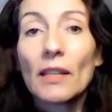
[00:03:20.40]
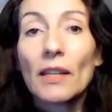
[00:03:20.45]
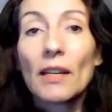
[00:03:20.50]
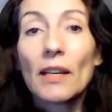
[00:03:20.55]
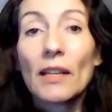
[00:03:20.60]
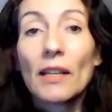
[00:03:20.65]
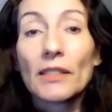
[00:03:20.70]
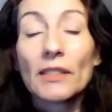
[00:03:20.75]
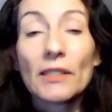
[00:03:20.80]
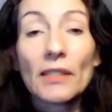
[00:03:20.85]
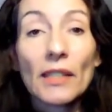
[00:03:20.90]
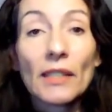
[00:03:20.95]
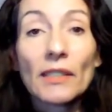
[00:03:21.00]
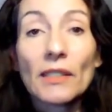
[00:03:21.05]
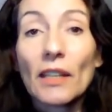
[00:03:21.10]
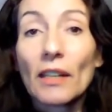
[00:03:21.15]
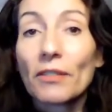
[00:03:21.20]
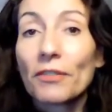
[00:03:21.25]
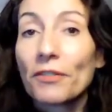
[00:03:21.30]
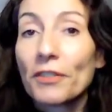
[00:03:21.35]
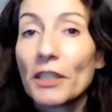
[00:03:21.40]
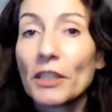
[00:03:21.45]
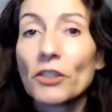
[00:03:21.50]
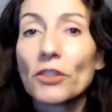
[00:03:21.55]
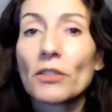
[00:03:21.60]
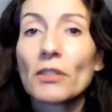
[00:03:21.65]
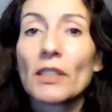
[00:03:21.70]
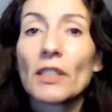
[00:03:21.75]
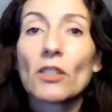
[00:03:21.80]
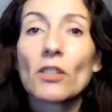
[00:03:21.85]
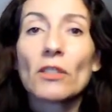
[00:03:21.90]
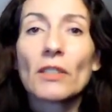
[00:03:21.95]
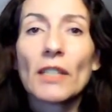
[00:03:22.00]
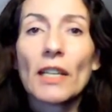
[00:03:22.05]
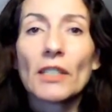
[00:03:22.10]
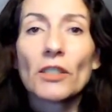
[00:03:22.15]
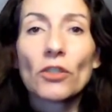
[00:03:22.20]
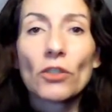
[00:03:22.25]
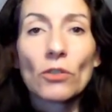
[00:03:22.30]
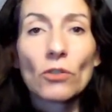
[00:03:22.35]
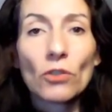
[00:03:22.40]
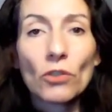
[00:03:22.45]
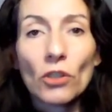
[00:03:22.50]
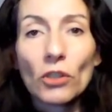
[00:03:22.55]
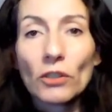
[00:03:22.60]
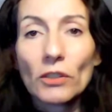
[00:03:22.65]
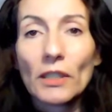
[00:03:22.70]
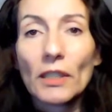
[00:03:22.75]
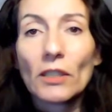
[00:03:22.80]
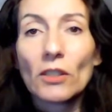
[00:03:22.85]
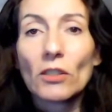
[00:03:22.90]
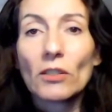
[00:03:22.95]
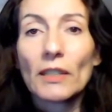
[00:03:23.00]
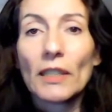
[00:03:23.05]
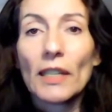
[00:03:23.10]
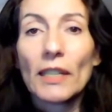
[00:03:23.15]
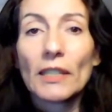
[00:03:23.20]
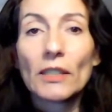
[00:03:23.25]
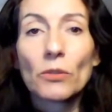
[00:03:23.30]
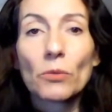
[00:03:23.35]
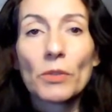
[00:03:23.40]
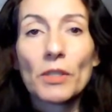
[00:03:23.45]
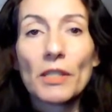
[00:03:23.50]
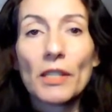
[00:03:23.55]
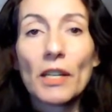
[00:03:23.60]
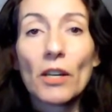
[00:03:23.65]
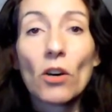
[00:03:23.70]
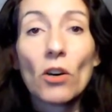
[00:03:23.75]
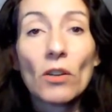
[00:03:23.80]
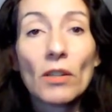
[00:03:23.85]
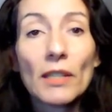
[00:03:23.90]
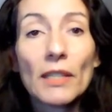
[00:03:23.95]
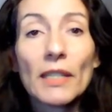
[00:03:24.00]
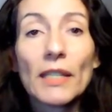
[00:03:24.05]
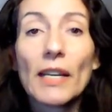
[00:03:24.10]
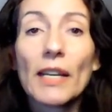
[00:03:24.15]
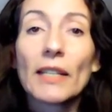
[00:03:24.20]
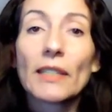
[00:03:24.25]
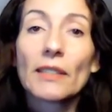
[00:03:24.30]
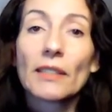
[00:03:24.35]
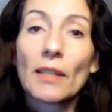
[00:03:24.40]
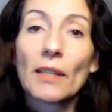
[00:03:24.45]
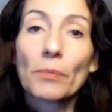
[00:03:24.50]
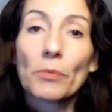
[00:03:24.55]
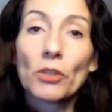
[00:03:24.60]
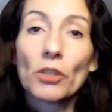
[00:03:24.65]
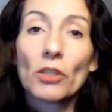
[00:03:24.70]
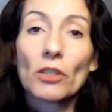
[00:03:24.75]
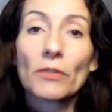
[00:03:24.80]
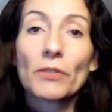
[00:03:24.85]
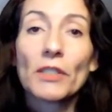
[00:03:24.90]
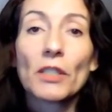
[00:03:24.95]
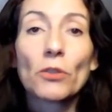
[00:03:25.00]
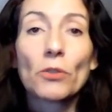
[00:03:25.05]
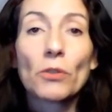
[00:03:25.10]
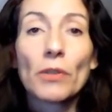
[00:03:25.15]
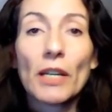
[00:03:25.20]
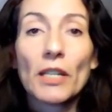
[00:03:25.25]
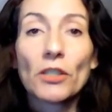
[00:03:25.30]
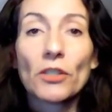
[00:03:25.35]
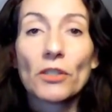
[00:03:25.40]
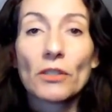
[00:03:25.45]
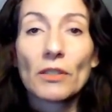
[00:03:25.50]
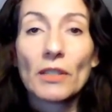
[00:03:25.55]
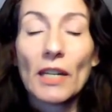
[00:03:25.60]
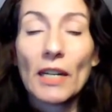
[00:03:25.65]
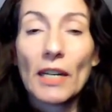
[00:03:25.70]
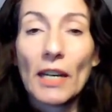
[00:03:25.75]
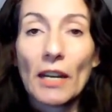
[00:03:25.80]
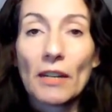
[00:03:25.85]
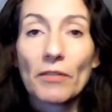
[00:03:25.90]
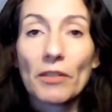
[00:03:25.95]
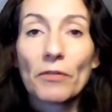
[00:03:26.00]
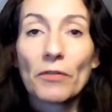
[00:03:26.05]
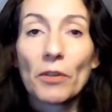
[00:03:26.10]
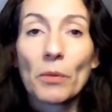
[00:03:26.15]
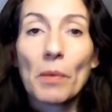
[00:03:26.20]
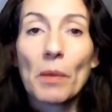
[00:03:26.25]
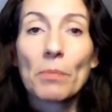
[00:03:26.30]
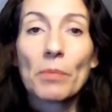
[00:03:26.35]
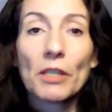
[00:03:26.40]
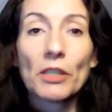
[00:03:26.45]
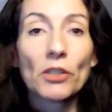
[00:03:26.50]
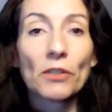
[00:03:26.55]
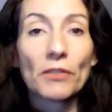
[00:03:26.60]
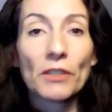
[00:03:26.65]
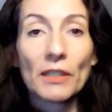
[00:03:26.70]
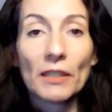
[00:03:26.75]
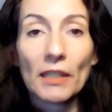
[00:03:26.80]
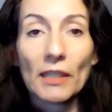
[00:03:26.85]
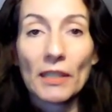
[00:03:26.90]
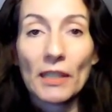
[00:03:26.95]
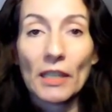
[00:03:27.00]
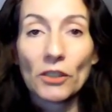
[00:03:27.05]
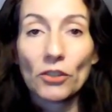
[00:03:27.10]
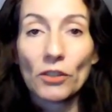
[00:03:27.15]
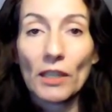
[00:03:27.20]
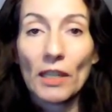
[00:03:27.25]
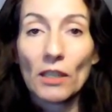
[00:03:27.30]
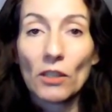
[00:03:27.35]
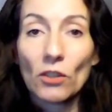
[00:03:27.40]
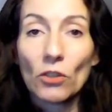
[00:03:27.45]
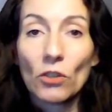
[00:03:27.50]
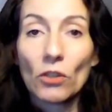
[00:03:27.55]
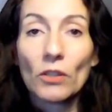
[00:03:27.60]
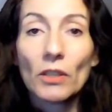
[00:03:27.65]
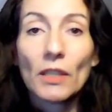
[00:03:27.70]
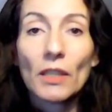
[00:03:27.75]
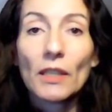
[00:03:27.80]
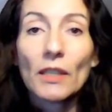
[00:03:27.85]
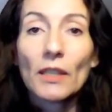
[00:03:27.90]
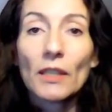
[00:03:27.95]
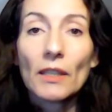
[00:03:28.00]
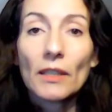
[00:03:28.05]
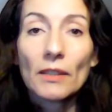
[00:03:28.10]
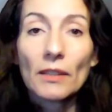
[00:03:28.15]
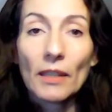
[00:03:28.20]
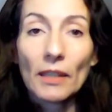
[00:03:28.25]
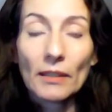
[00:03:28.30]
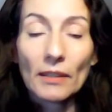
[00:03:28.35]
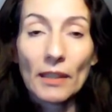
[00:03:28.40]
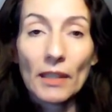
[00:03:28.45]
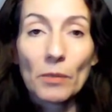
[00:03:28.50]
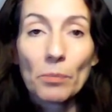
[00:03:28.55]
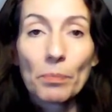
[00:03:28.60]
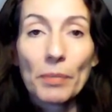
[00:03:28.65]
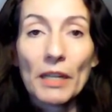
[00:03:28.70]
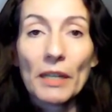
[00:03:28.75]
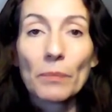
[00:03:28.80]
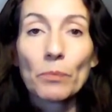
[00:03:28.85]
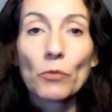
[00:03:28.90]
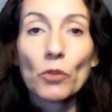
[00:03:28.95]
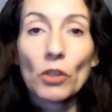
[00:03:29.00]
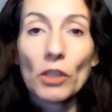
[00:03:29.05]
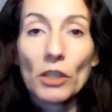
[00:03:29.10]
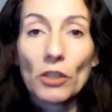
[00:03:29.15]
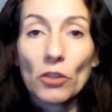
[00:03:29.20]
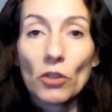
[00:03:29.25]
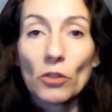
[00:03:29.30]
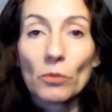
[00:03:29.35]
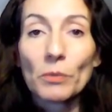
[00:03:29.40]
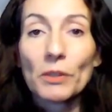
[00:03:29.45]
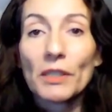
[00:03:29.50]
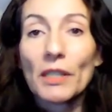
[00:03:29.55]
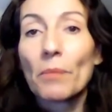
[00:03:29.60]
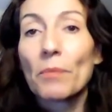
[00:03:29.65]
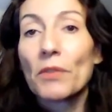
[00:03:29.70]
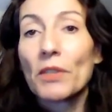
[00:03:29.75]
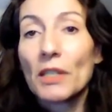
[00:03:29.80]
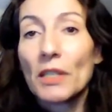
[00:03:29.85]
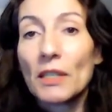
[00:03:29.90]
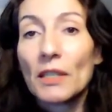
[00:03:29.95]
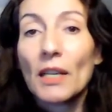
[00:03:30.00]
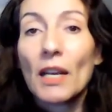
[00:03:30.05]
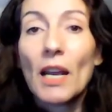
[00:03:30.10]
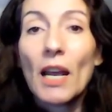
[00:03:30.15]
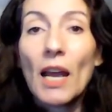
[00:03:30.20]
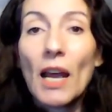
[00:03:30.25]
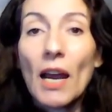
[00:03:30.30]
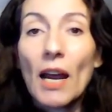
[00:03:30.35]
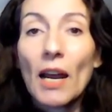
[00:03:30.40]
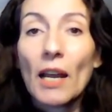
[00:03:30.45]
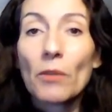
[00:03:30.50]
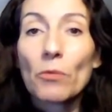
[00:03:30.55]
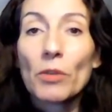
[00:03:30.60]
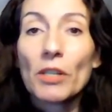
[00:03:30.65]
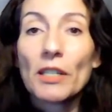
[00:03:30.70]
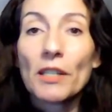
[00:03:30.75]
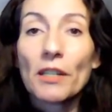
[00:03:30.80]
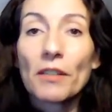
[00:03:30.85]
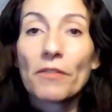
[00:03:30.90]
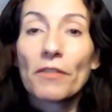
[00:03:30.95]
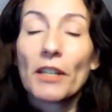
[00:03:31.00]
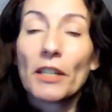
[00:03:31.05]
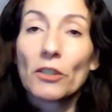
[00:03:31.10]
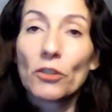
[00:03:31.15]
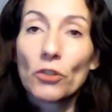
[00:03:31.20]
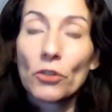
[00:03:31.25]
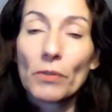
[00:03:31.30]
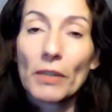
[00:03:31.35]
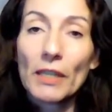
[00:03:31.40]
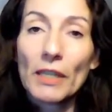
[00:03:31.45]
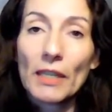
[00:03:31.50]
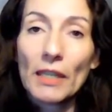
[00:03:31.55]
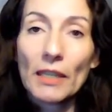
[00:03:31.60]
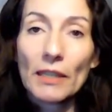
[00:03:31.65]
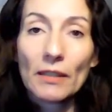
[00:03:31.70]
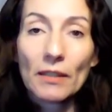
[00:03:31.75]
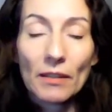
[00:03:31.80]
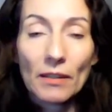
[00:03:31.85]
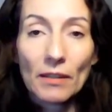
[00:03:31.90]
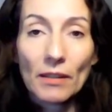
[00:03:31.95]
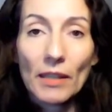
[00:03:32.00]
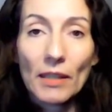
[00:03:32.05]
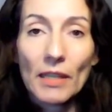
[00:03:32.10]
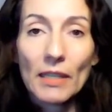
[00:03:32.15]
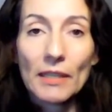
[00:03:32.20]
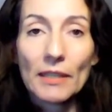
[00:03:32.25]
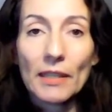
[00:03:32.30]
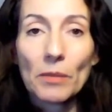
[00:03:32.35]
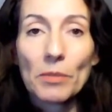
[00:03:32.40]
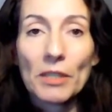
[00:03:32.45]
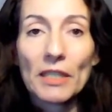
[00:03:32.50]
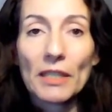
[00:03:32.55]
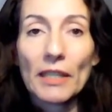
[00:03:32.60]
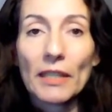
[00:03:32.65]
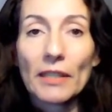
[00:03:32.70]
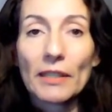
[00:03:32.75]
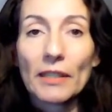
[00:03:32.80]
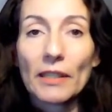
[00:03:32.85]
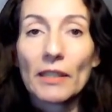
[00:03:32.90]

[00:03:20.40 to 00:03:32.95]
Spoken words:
States are free to recognize or not recognize, with the only exception of situations deriving from a breach of international law that are peremptory norms, something I will refer to again a little bit later.